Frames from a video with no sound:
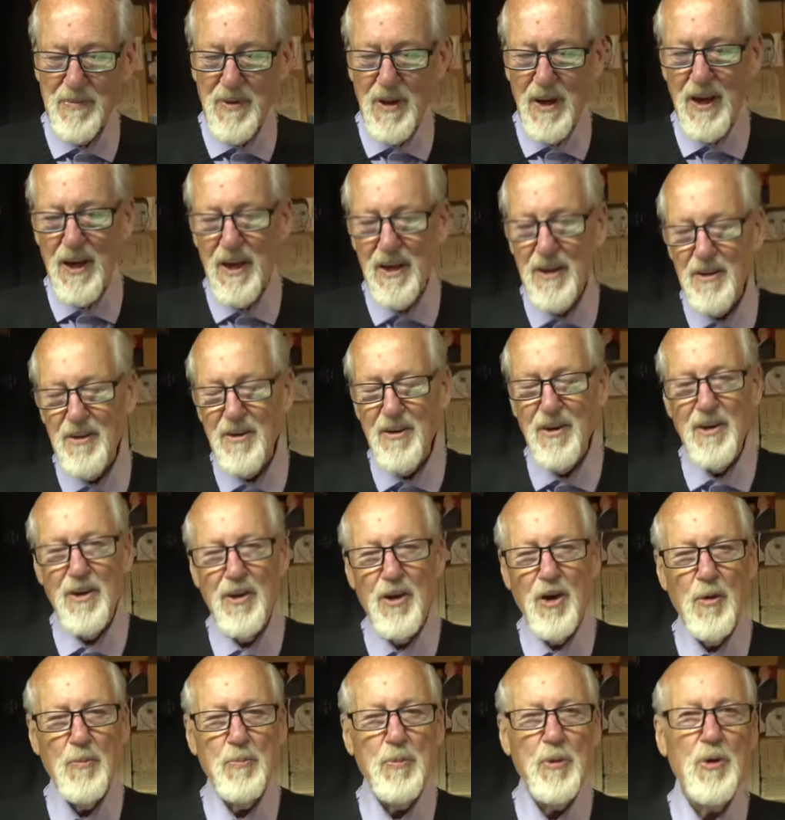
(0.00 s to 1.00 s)
And I uh,
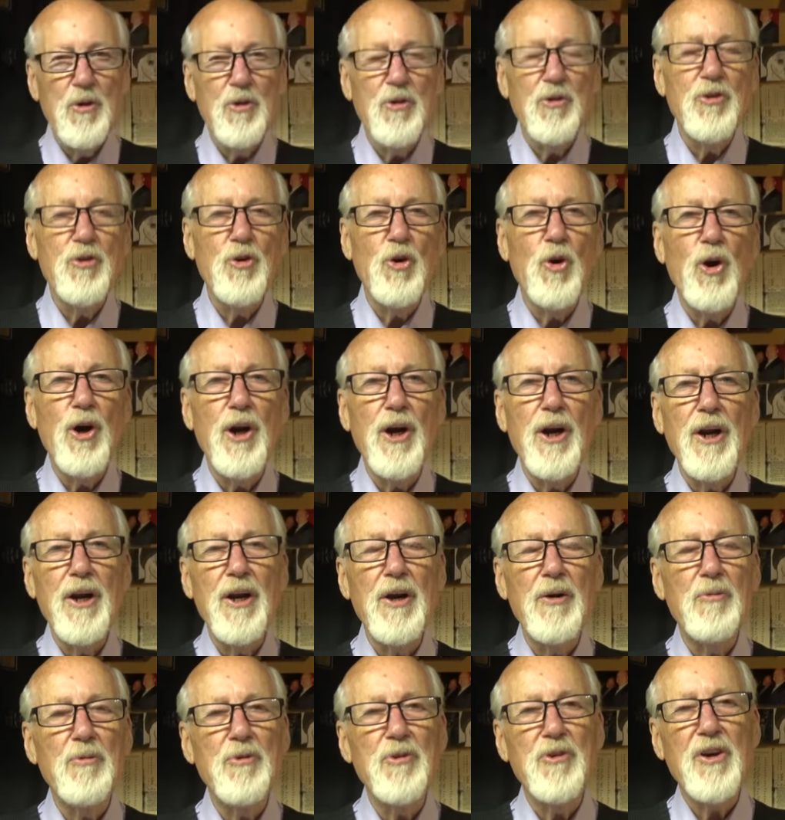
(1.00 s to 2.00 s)
hope you enjoyed it.
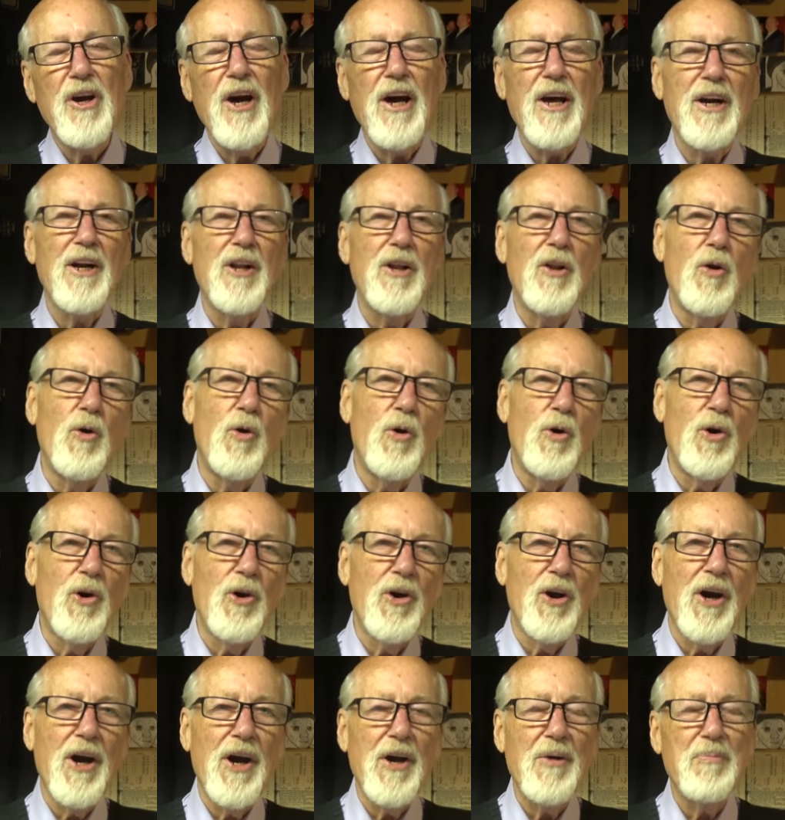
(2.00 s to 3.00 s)
It was kind of
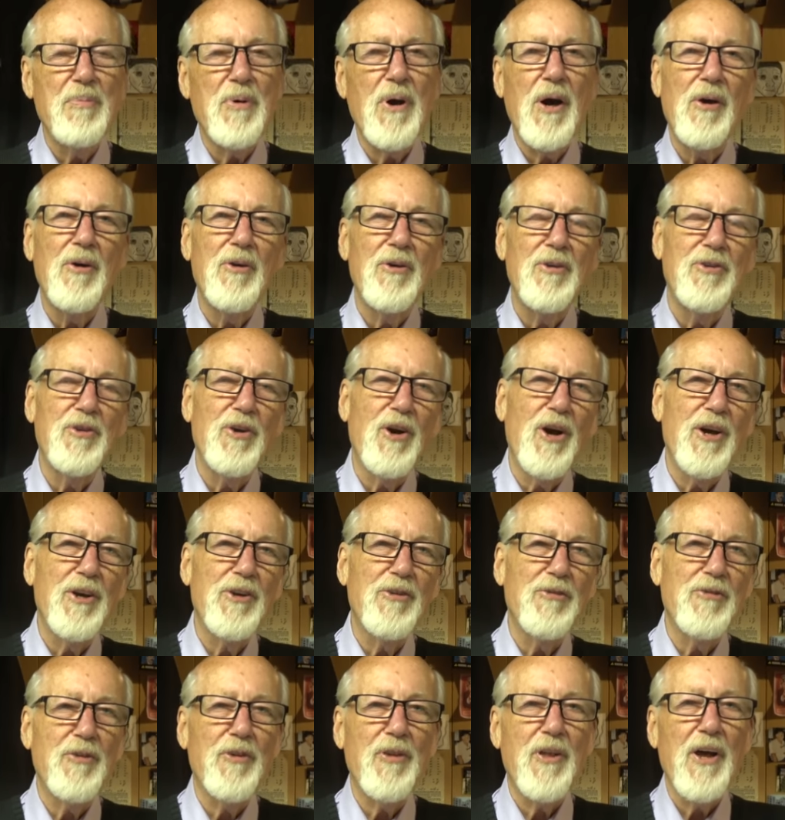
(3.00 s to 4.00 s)
long. I apologize
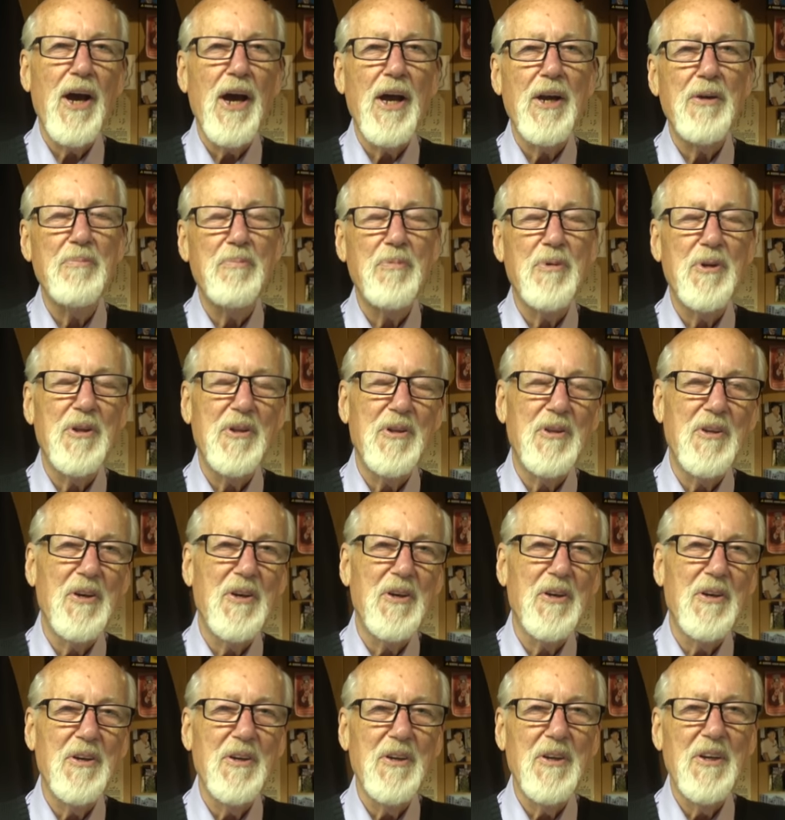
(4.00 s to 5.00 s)
for that. But
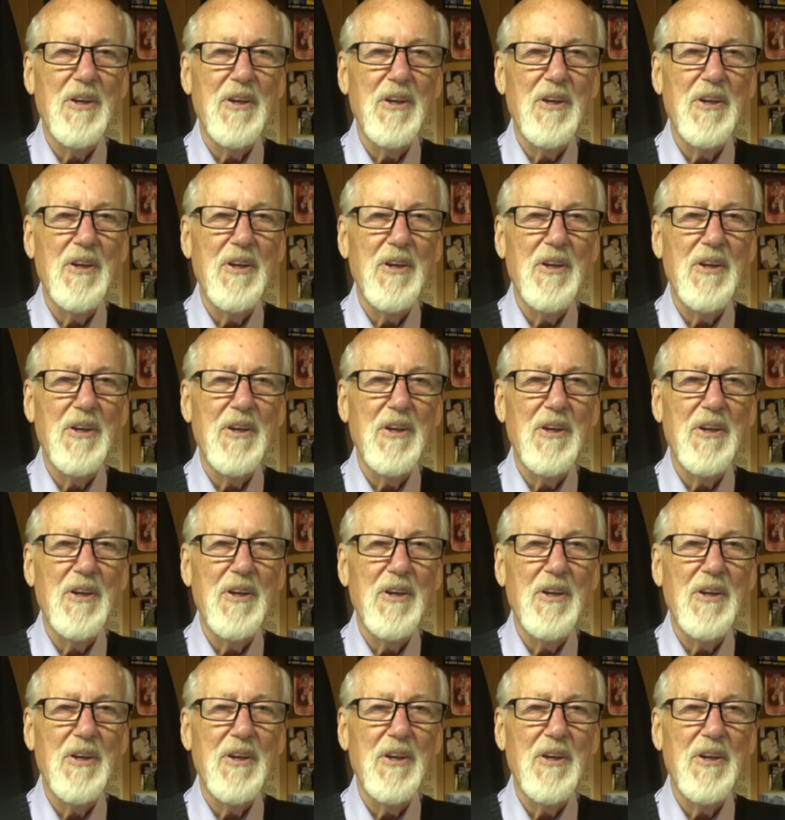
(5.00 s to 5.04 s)
uh,